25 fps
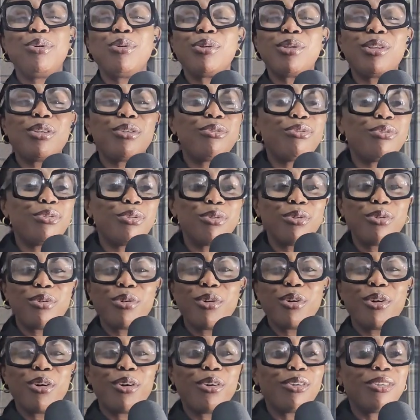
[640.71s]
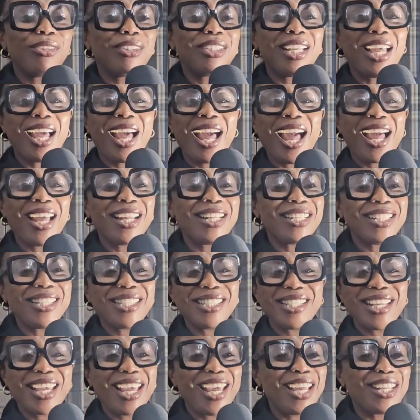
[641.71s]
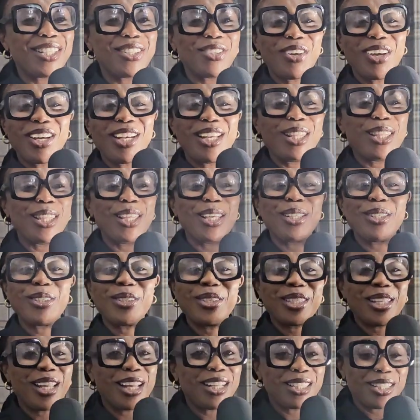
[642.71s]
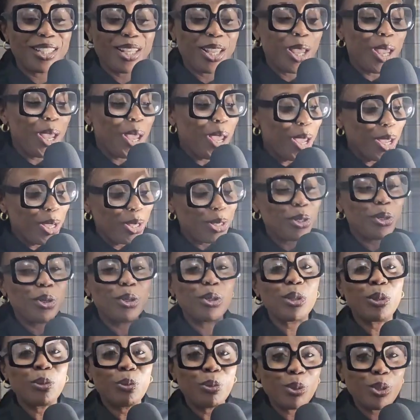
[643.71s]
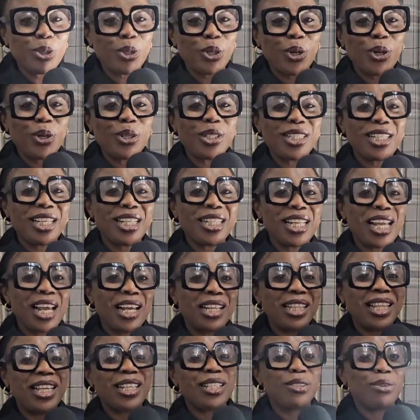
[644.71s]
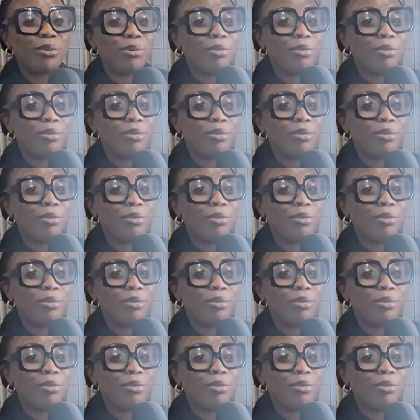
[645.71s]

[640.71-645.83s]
beautiful or the handset or anything to start, you know, to put your content out